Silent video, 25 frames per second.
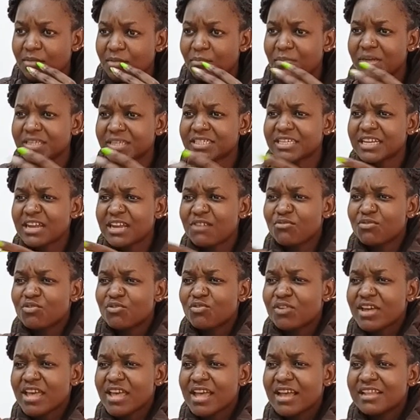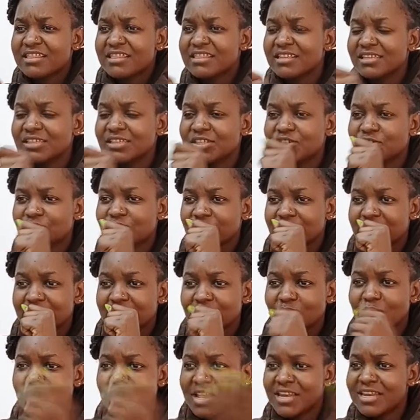But now looking at this shot,
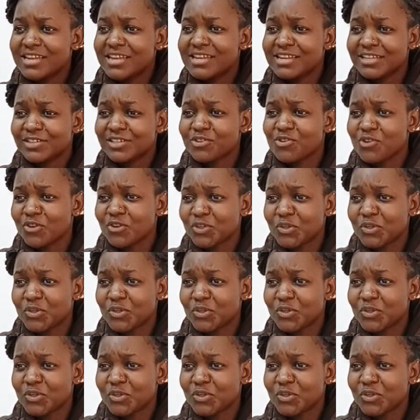where did it go